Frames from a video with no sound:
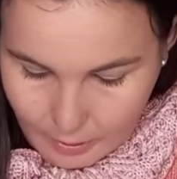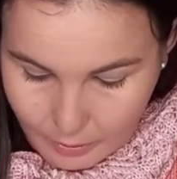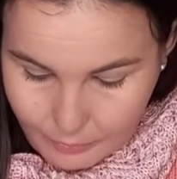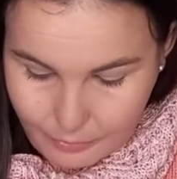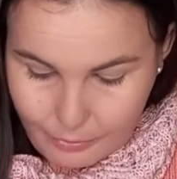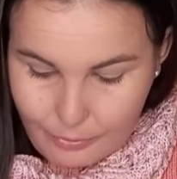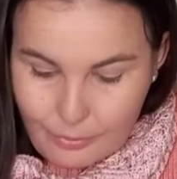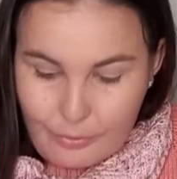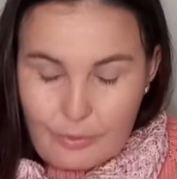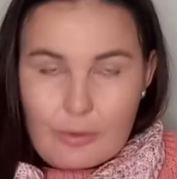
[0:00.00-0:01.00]
Oh,
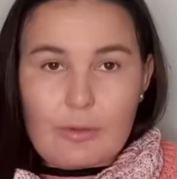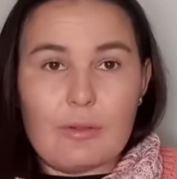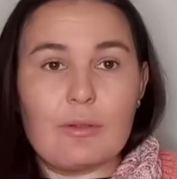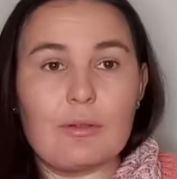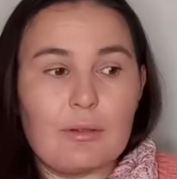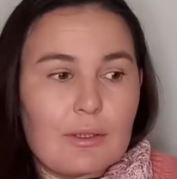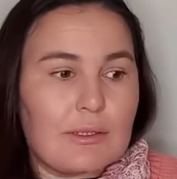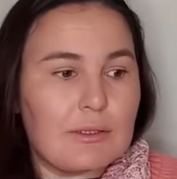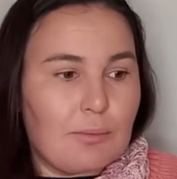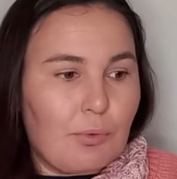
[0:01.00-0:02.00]
this
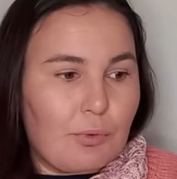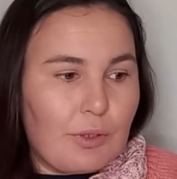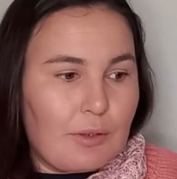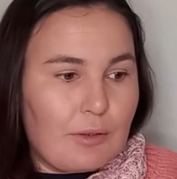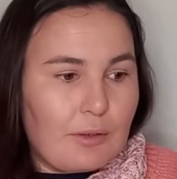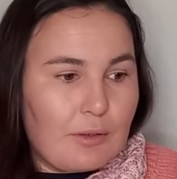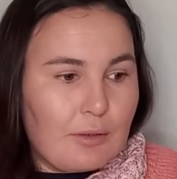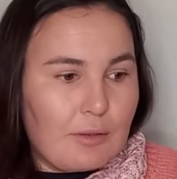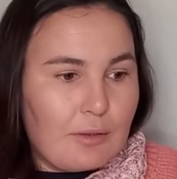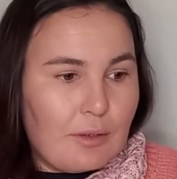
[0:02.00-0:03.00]
is important.
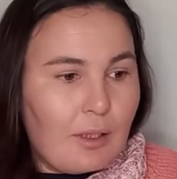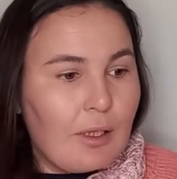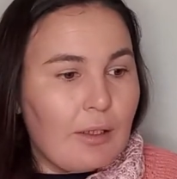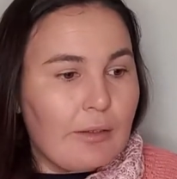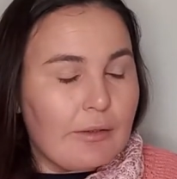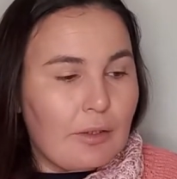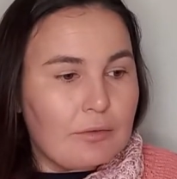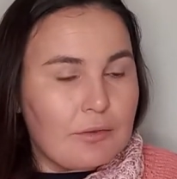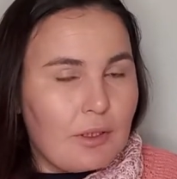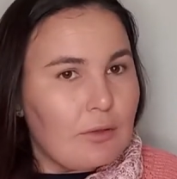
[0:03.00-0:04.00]
I
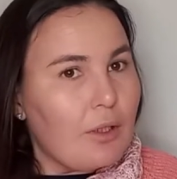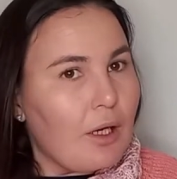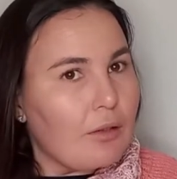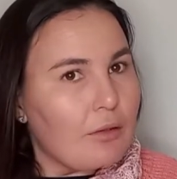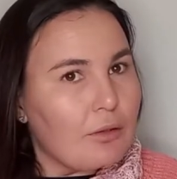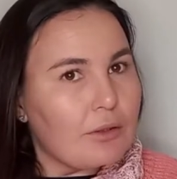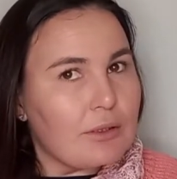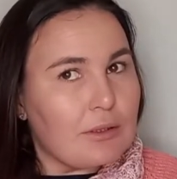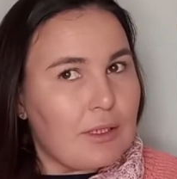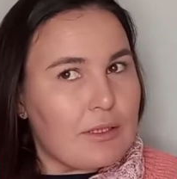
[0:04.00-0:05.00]
don't know how long the
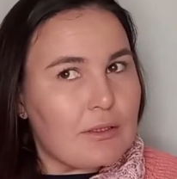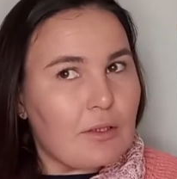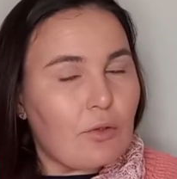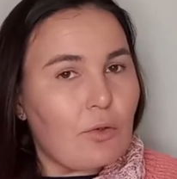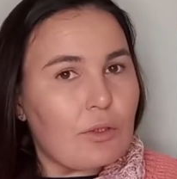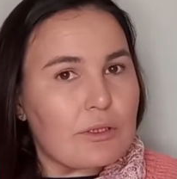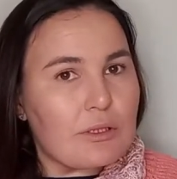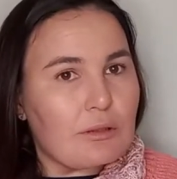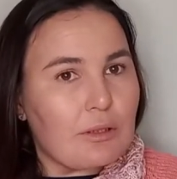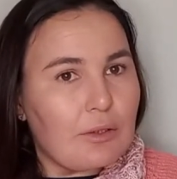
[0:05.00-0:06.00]
tester call is
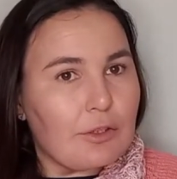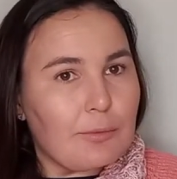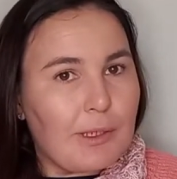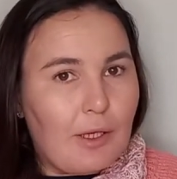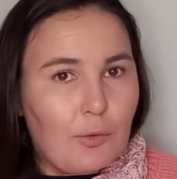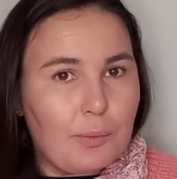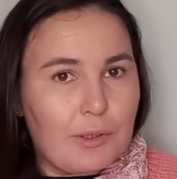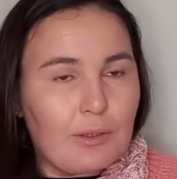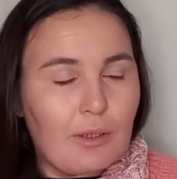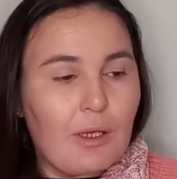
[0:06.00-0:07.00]
still going to be open,
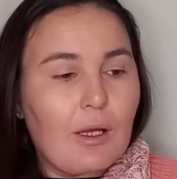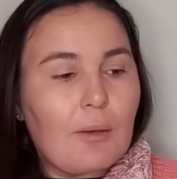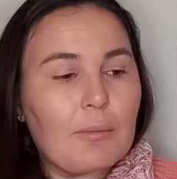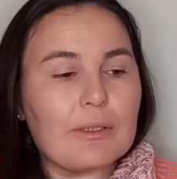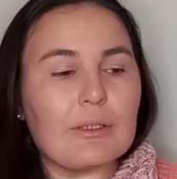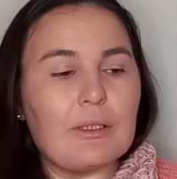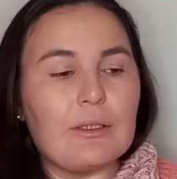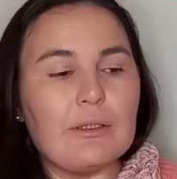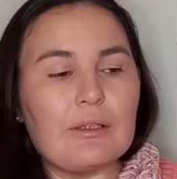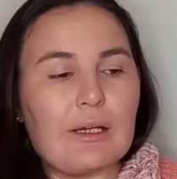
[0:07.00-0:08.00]
but
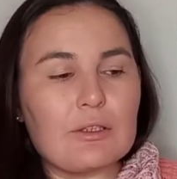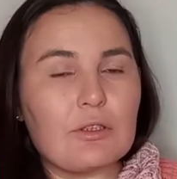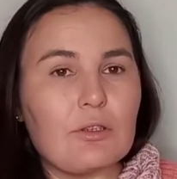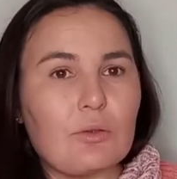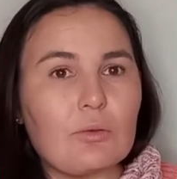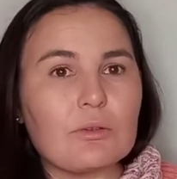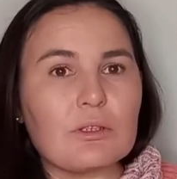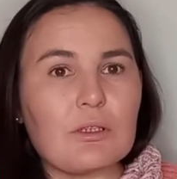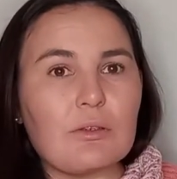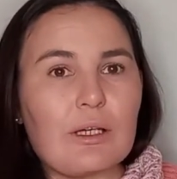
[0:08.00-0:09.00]
Jalene actually
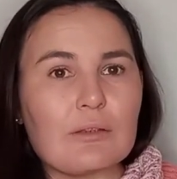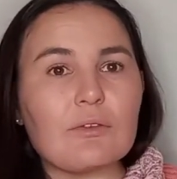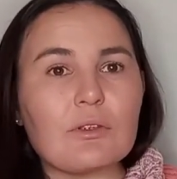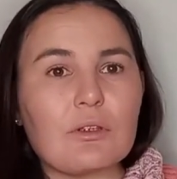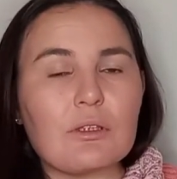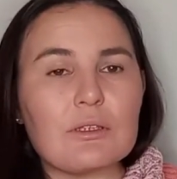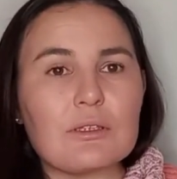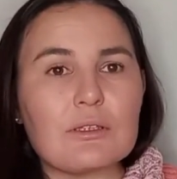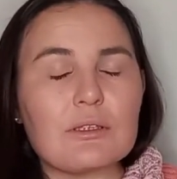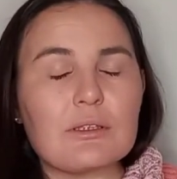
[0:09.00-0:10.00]
also advertised